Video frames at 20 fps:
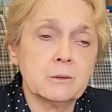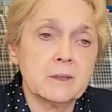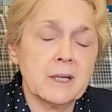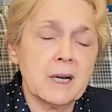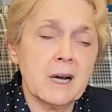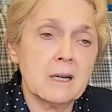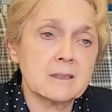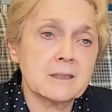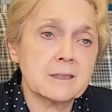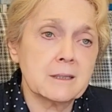and
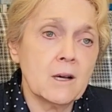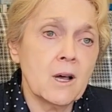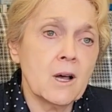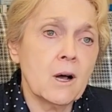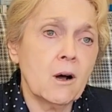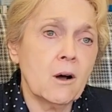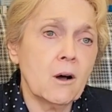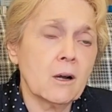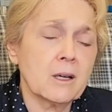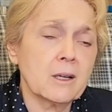the
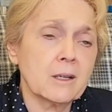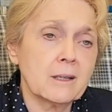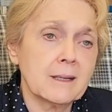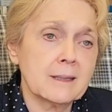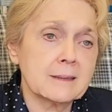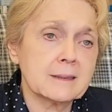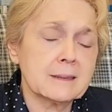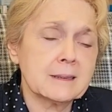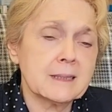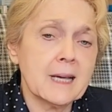
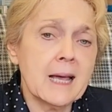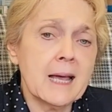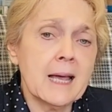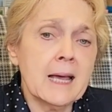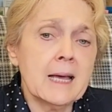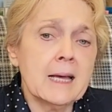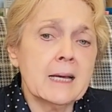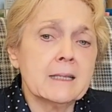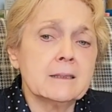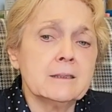Holocaust,
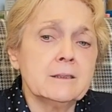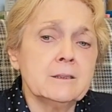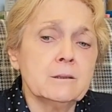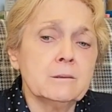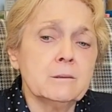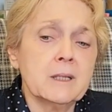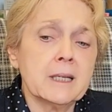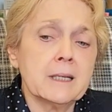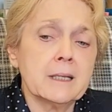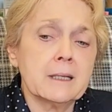
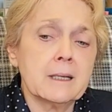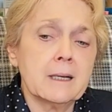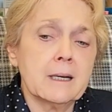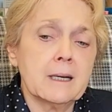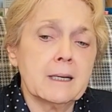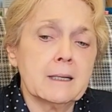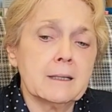doing